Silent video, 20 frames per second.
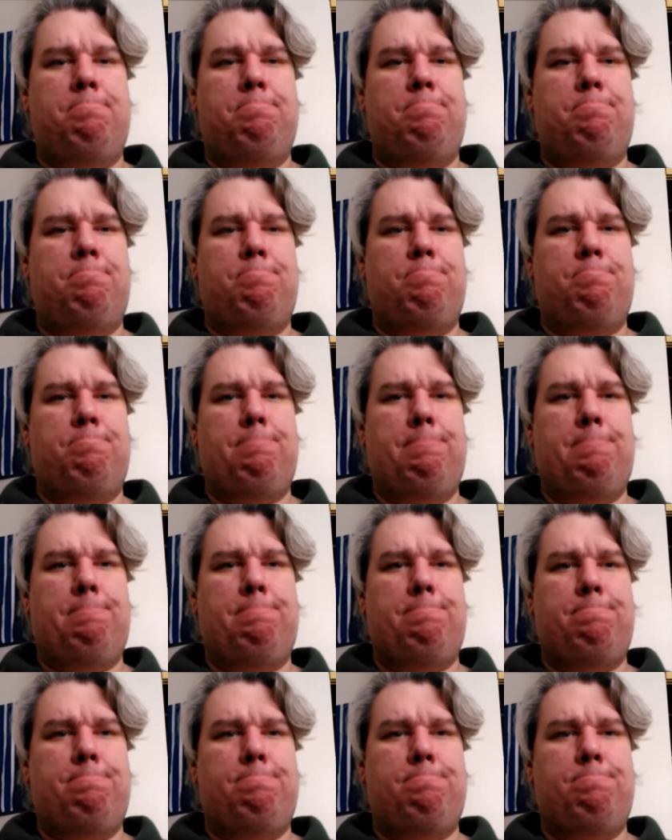
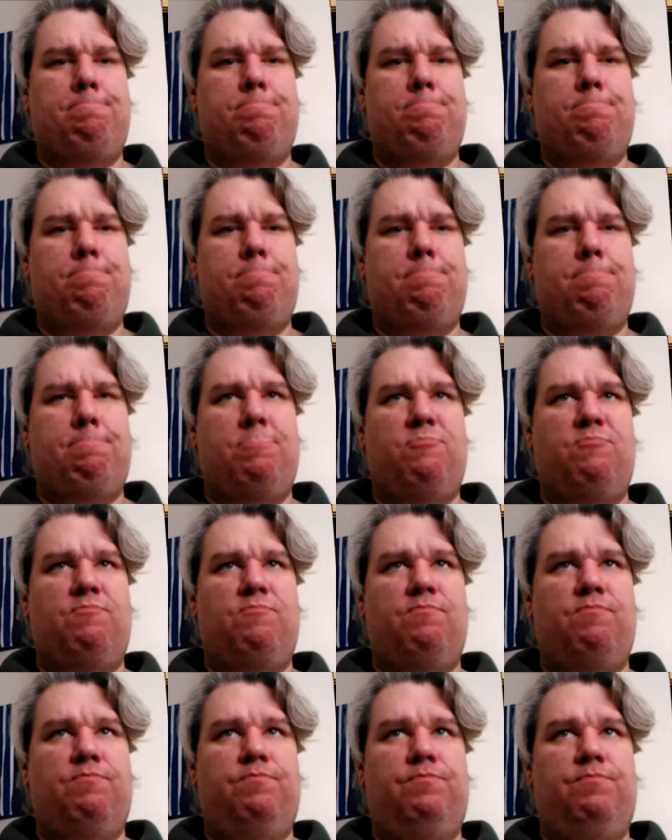
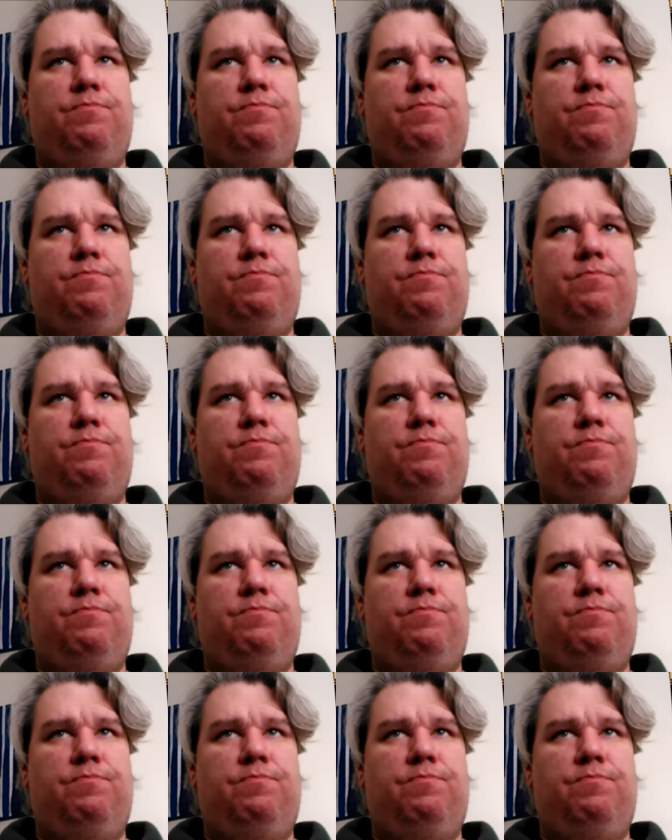(no one is talking)